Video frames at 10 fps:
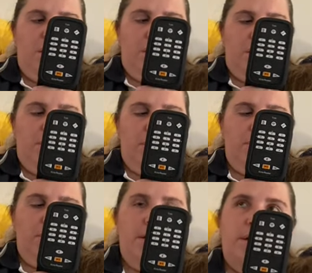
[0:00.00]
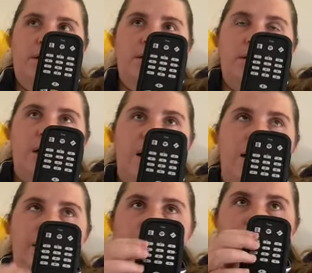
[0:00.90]
You
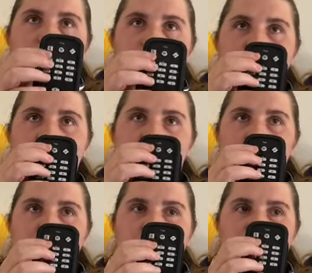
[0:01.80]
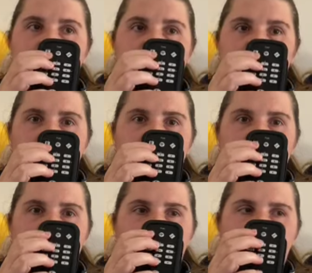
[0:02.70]
will start with the
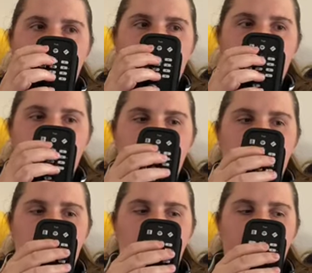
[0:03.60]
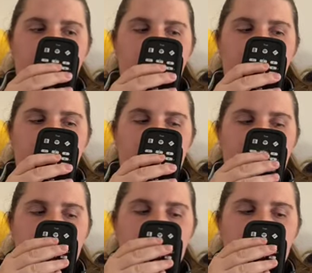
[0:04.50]
top row of
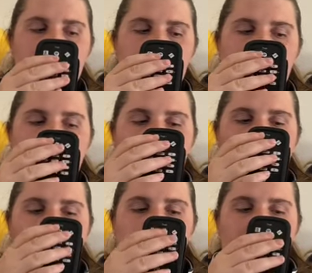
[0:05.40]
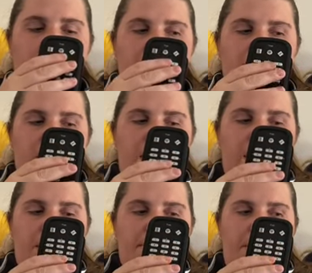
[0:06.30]
buttons above the
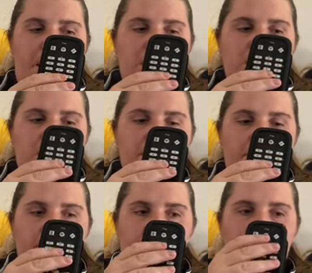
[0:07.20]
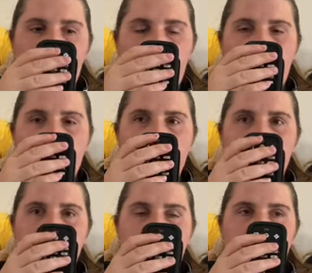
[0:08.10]
keypad, and
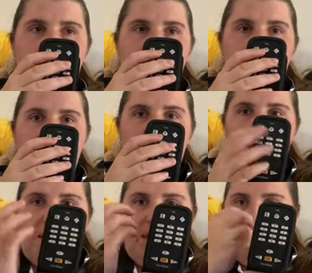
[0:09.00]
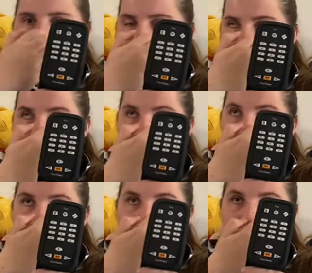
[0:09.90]
the
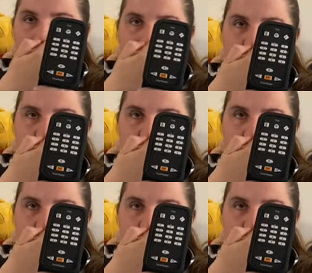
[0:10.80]
top